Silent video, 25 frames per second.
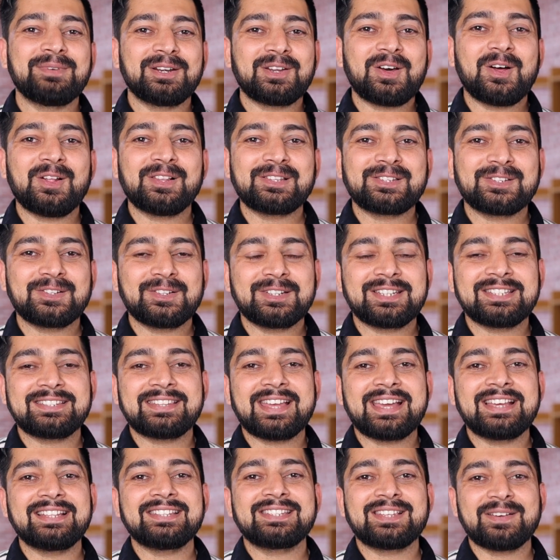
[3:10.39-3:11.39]
but also
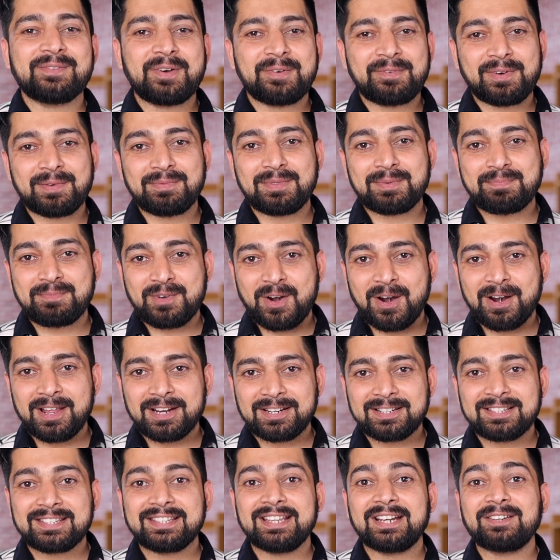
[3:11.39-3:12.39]
design some of the
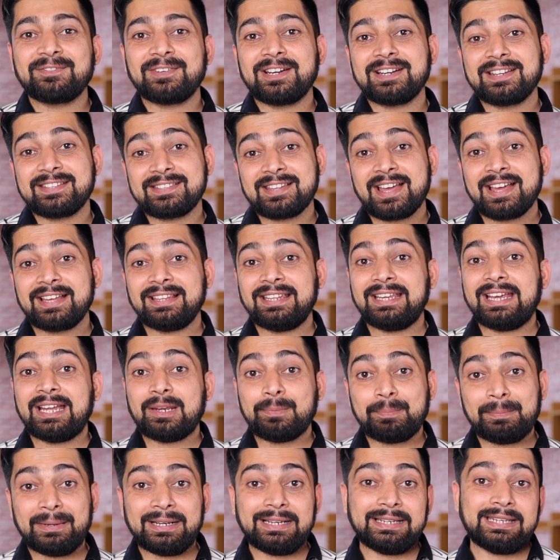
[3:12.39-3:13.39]
products that we are designing
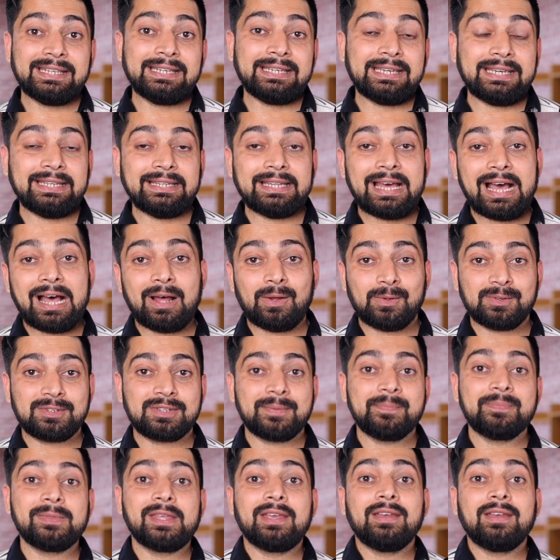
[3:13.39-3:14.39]
and building
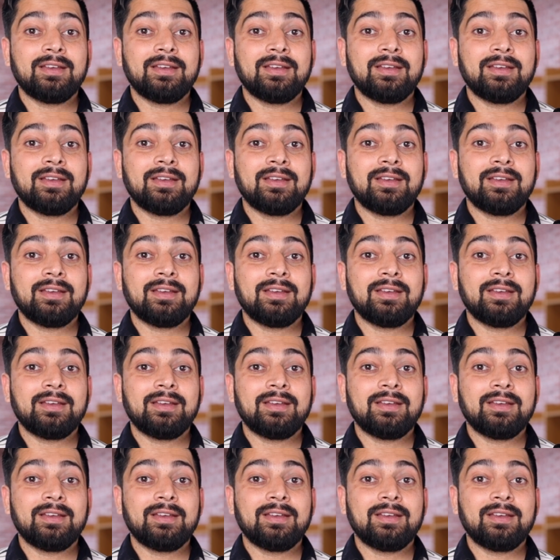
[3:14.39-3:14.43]
in-house.